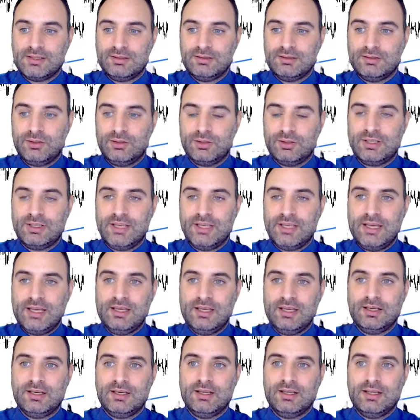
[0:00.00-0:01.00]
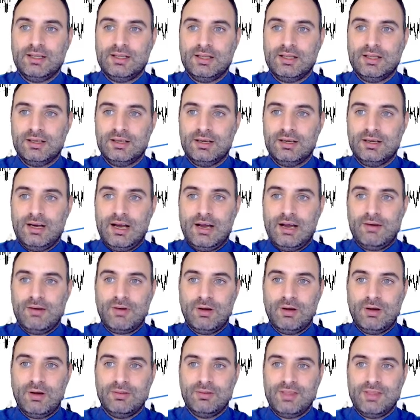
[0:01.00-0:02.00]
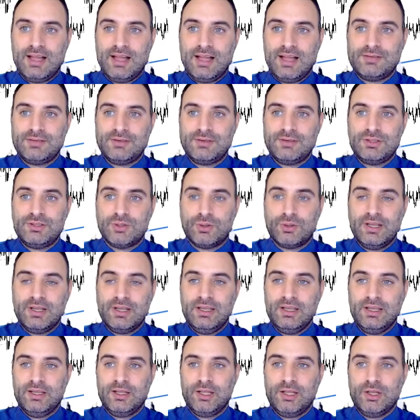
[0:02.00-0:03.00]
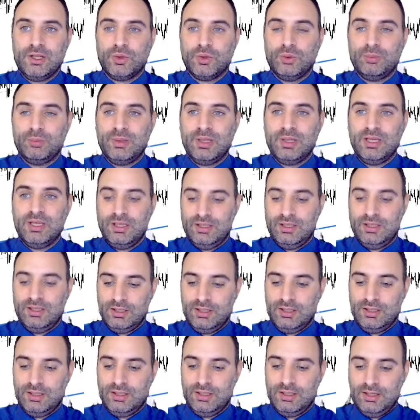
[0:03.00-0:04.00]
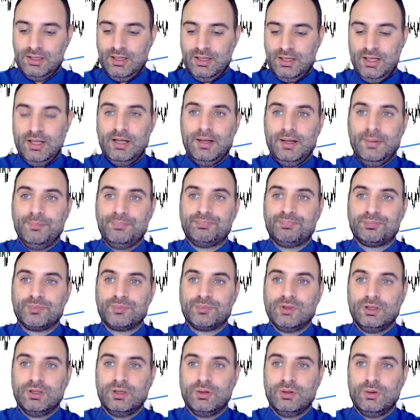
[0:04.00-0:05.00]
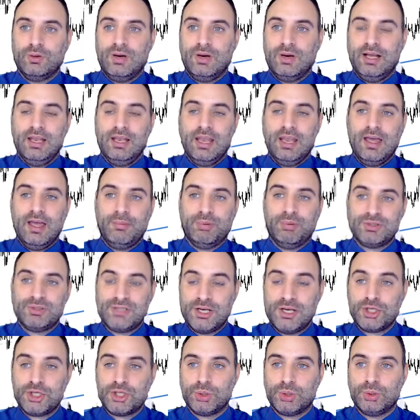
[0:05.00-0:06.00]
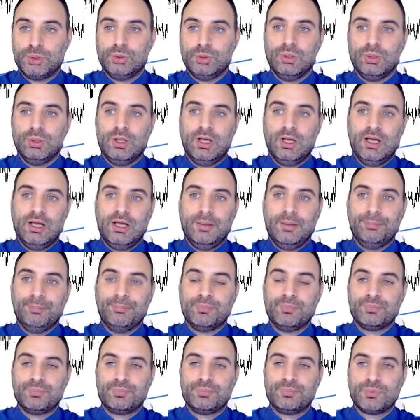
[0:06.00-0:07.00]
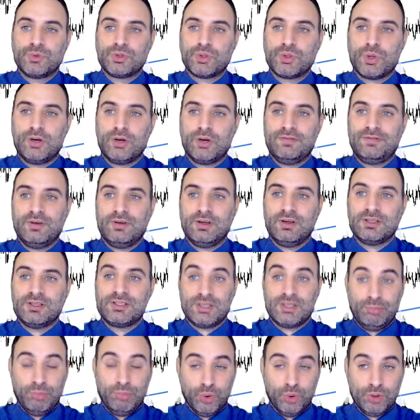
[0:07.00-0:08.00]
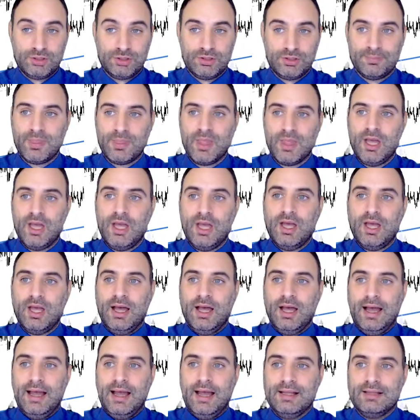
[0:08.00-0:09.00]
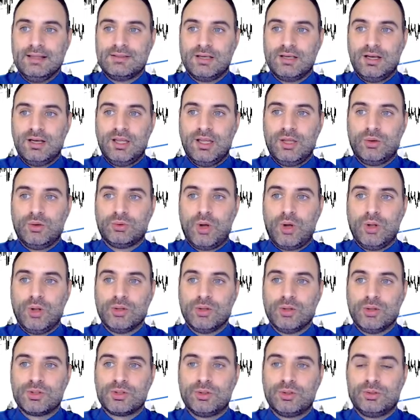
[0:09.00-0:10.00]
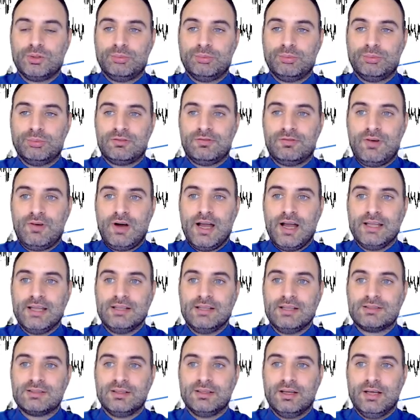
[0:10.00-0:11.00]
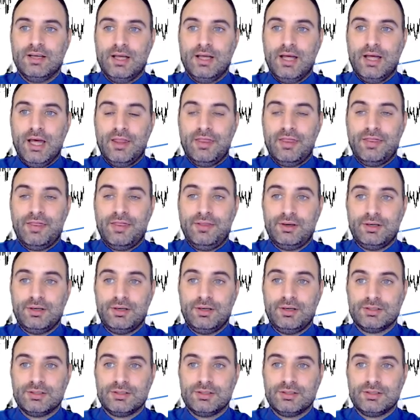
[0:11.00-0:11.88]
okay, around that territory, you will be, a potential sort of support, and it would also provide a third